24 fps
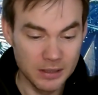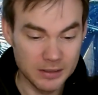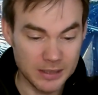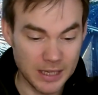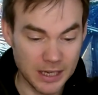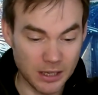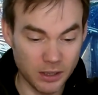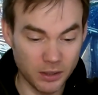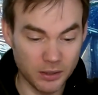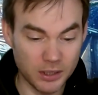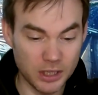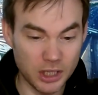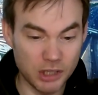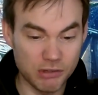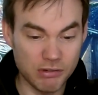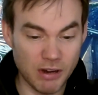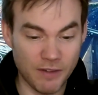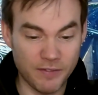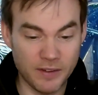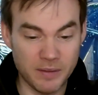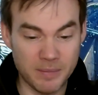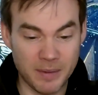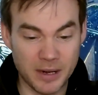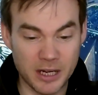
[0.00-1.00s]
Take a look at your
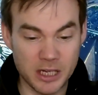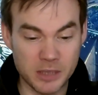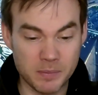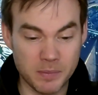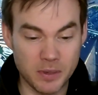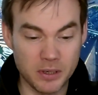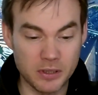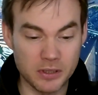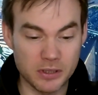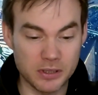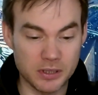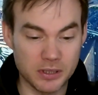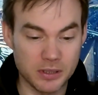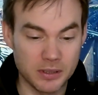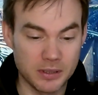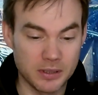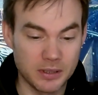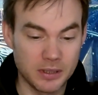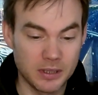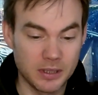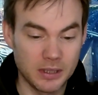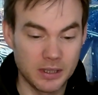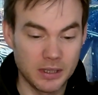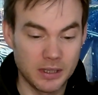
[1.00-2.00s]
traffic management,
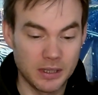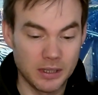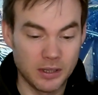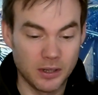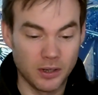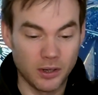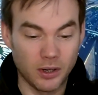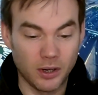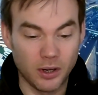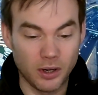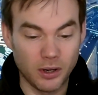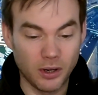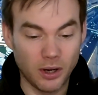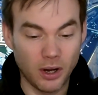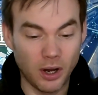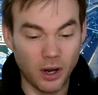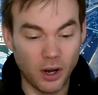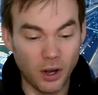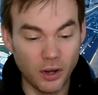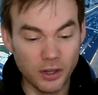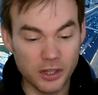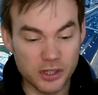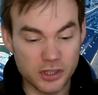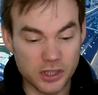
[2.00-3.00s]

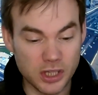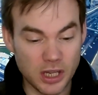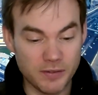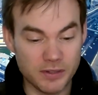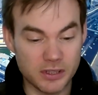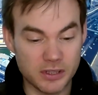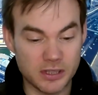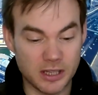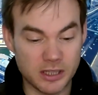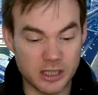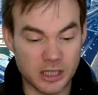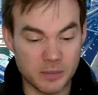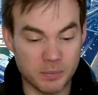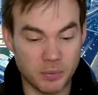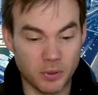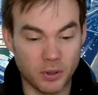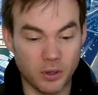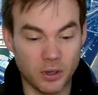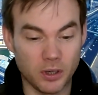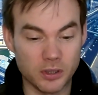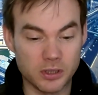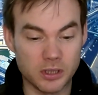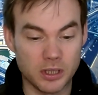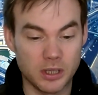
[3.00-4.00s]
all the services that they
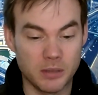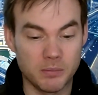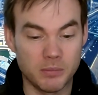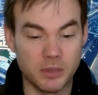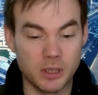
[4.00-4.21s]
support,